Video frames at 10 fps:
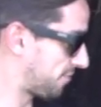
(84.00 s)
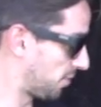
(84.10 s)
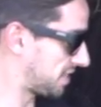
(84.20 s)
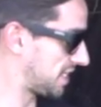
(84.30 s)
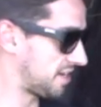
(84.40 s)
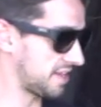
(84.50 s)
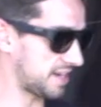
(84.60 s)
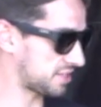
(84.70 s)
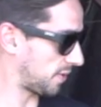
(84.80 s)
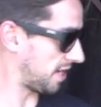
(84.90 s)
a 14, and
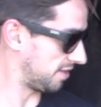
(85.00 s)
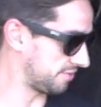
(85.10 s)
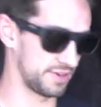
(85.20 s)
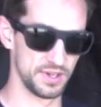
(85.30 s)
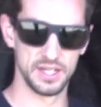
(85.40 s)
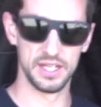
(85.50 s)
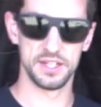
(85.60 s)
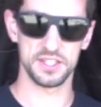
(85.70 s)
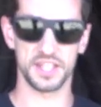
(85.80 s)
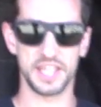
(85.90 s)
then a 12.
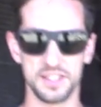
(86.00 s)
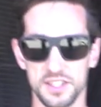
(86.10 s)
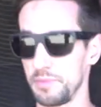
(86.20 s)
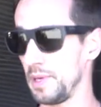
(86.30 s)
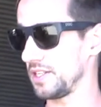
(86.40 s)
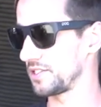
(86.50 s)
So the kids are completely